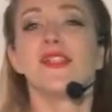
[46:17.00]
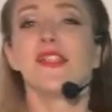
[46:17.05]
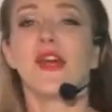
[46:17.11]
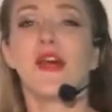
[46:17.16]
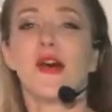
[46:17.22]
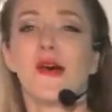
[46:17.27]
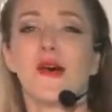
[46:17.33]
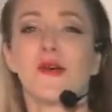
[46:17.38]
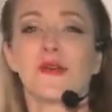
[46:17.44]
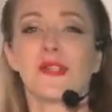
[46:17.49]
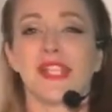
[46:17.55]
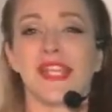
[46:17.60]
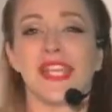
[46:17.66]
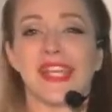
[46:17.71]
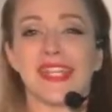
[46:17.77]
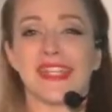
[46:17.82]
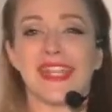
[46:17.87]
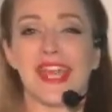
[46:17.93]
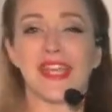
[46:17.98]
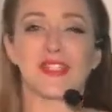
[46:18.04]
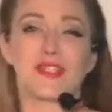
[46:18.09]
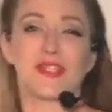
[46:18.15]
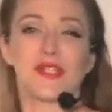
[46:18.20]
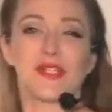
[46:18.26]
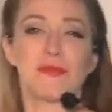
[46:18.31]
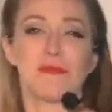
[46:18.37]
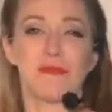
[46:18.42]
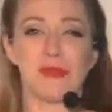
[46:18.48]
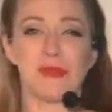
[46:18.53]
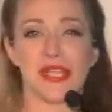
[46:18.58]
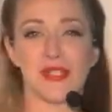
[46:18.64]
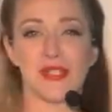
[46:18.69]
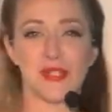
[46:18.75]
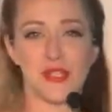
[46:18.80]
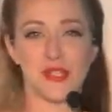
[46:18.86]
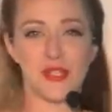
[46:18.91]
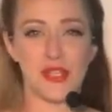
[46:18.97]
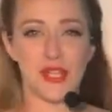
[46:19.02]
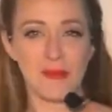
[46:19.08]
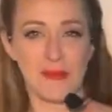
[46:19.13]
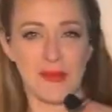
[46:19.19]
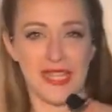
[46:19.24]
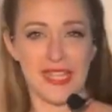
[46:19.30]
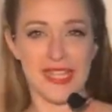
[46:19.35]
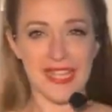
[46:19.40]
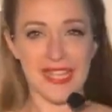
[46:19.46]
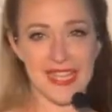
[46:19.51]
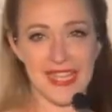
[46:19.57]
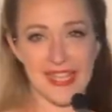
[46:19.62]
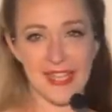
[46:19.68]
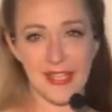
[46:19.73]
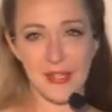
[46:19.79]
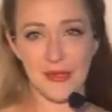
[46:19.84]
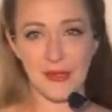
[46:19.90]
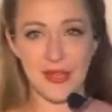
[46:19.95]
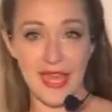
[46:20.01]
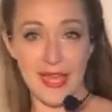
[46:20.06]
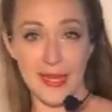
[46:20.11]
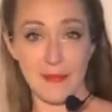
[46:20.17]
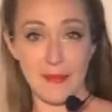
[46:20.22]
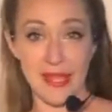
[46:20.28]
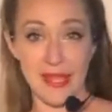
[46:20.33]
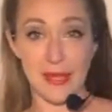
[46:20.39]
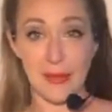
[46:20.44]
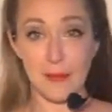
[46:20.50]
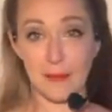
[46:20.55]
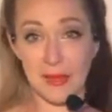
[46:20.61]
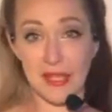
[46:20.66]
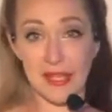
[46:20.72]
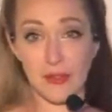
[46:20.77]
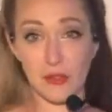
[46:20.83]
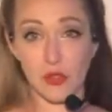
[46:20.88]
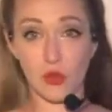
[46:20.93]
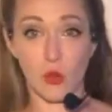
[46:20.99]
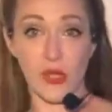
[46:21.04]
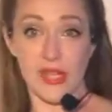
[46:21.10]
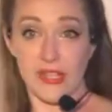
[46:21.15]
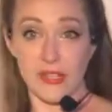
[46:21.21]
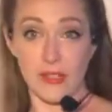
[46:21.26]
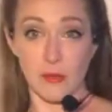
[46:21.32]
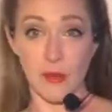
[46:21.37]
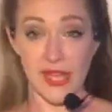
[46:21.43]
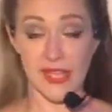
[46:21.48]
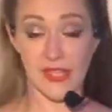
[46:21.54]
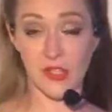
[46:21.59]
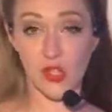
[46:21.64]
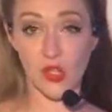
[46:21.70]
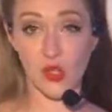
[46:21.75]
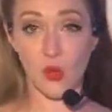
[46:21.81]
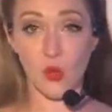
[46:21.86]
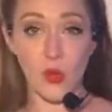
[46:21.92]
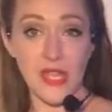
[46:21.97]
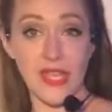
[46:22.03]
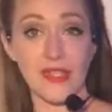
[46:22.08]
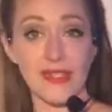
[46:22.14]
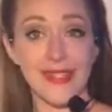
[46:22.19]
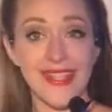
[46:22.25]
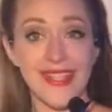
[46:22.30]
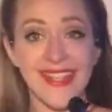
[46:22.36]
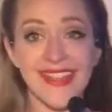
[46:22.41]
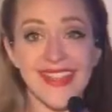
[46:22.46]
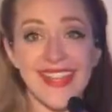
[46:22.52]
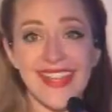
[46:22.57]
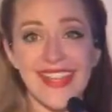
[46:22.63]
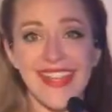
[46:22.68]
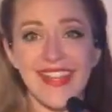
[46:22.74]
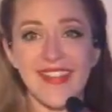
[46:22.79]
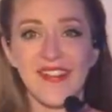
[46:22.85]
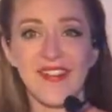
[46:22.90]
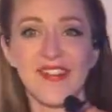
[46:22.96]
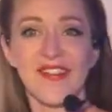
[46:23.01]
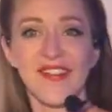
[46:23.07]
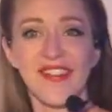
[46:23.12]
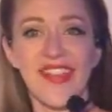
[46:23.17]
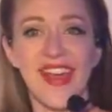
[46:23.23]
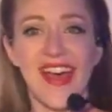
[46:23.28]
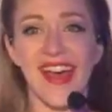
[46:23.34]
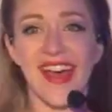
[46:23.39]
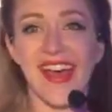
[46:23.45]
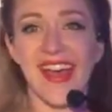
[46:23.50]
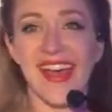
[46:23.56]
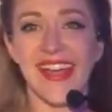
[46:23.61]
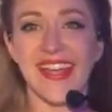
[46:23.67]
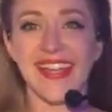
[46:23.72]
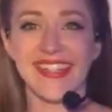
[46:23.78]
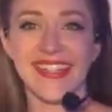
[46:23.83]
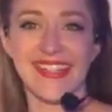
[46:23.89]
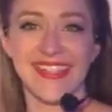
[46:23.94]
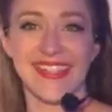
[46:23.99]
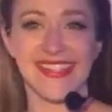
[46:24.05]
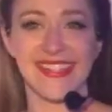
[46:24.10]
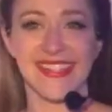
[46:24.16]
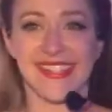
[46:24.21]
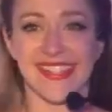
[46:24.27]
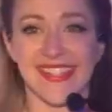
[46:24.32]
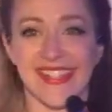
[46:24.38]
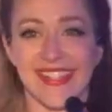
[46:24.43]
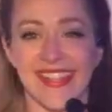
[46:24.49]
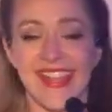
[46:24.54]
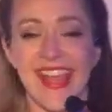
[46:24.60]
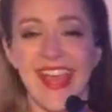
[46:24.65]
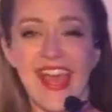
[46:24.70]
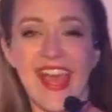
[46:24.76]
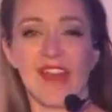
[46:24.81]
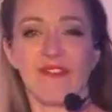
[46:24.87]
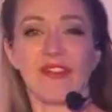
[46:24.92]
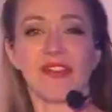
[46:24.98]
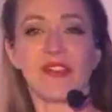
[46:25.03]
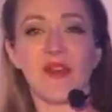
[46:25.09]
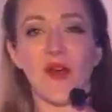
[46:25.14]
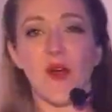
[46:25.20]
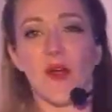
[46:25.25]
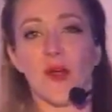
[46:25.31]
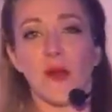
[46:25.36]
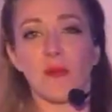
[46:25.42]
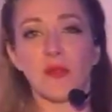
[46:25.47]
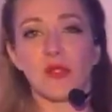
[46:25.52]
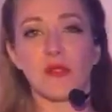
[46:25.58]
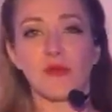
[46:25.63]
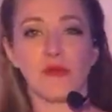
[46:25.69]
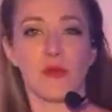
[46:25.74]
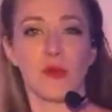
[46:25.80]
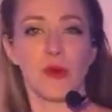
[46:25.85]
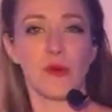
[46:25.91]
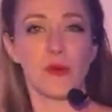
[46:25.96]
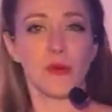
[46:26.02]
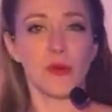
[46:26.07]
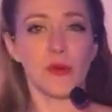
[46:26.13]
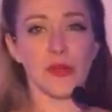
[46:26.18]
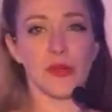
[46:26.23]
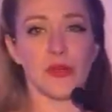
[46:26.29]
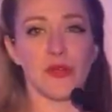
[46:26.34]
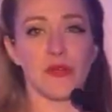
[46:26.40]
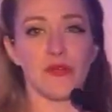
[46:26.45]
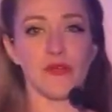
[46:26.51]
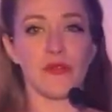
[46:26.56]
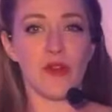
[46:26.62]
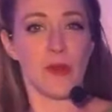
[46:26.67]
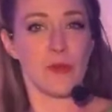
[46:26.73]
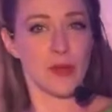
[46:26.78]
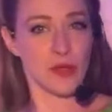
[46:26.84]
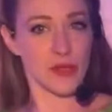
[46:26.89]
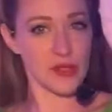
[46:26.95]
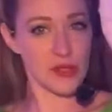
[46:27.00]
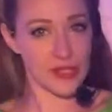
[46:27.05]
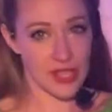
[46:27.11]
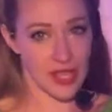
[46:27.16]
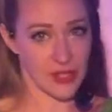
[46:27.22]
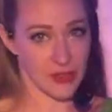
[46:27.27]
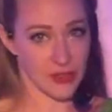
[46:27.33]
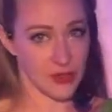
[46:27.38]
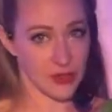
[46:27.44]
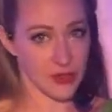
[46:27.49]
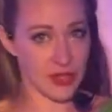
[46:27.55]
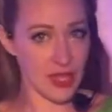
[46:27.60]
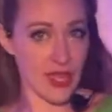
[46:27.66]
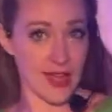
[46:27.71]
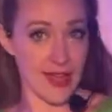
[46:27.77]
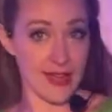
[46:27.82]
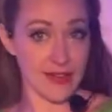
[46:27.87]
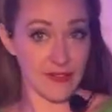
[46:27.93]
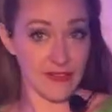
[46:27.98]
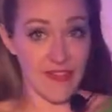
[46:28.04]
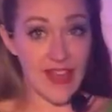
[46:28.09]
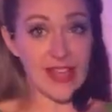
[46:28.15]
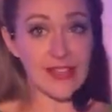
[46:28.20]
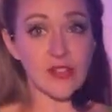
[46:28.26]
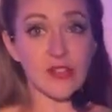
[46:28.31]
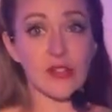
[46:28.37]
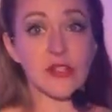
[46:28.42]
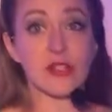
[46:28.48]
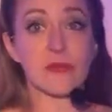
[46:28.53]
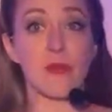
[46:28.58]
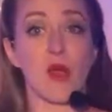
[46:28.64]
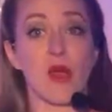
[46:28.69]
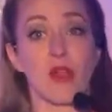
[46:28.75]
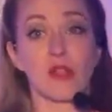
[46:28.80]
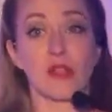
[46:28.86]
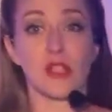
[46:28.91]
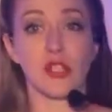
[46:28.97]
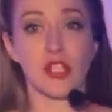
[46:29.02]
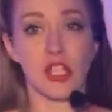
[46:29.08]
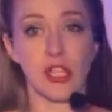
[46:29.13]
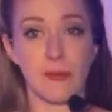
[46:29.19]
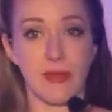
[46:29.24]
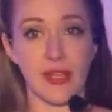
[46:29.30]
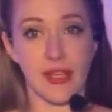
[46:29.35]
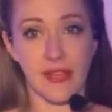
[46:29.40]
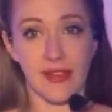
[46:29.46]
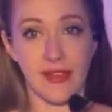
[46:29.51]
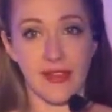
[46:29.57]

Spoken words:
So to get that good big shimmy in, you gotta make a big twist by squeezing the inner thighs, having the arms forward from your center line, faster, smaller shimmy.